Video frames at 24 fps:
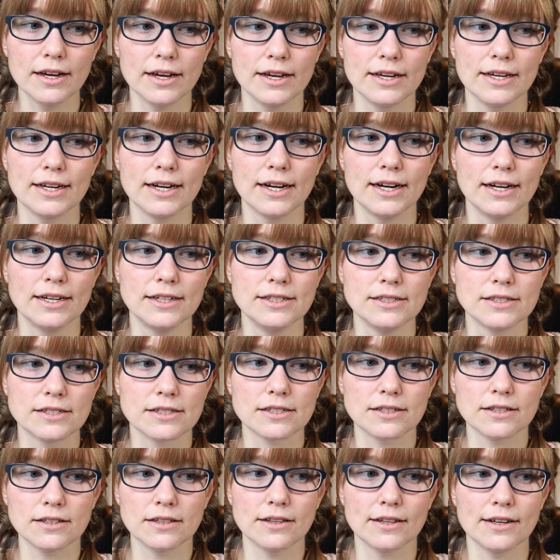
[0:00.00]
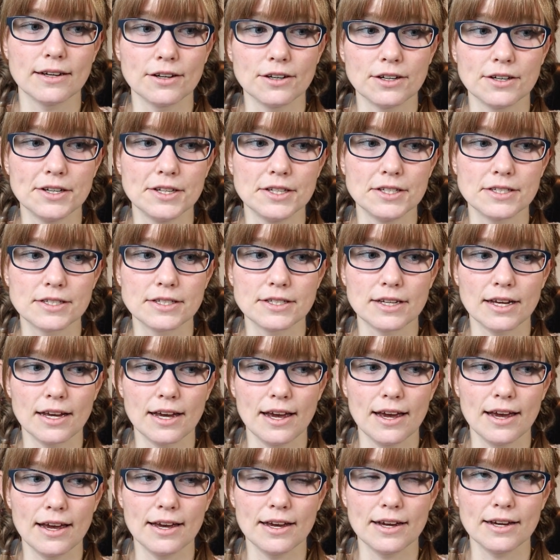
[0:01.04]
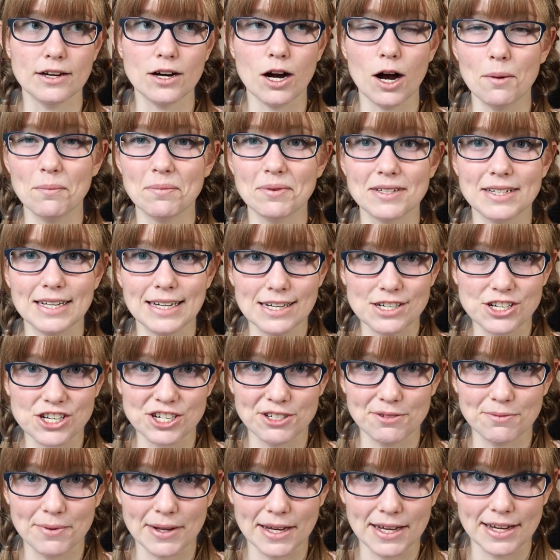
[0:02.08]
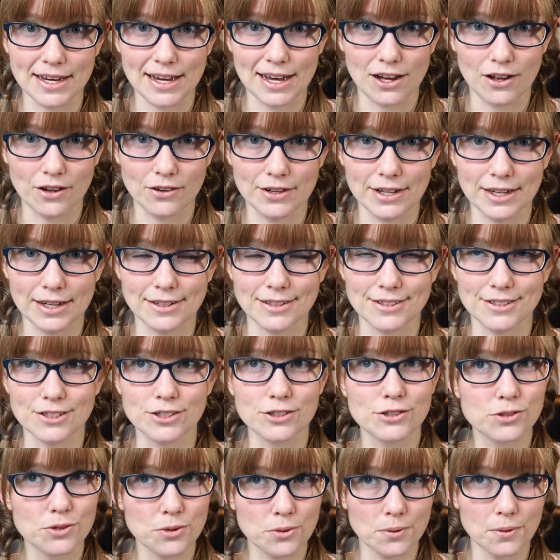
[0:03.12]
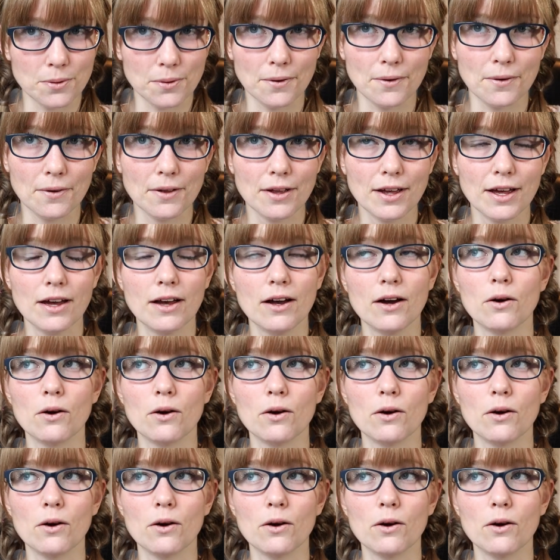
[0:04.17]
and there is a competition being held at his school